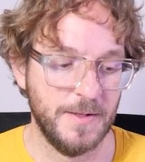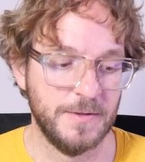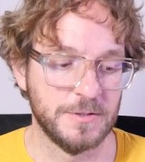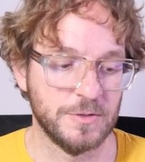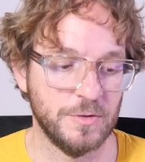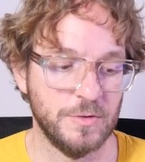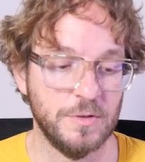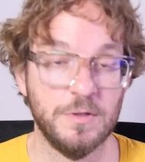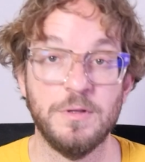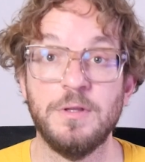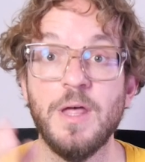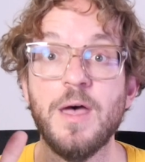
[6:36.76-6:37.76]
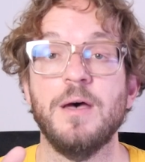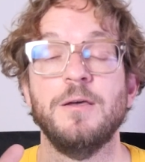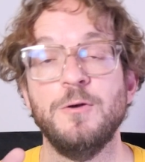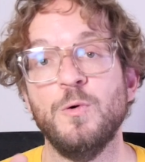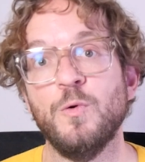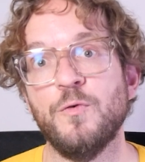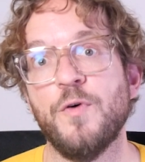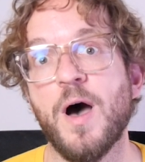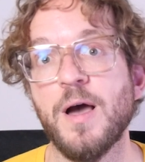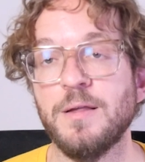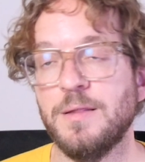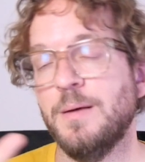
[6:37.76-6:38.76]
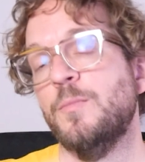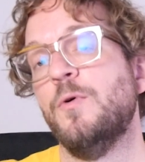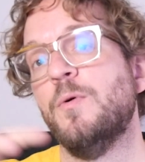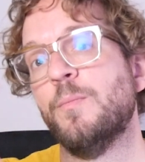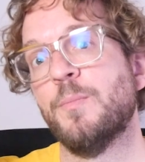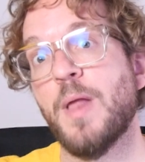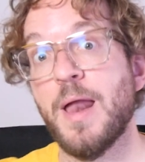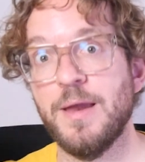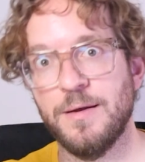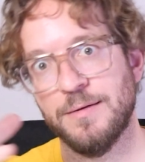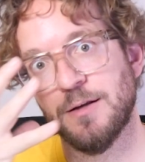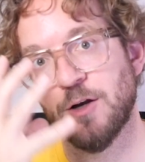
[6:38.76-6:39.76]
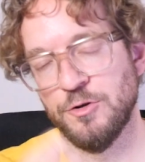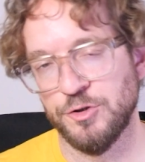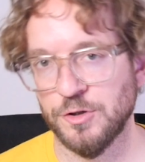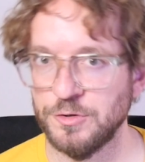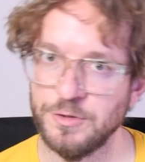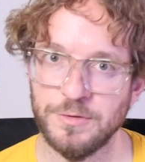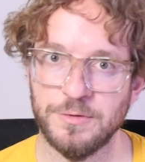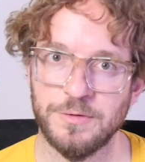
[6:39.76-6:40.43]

So there you'll find the moon planet conjunctions.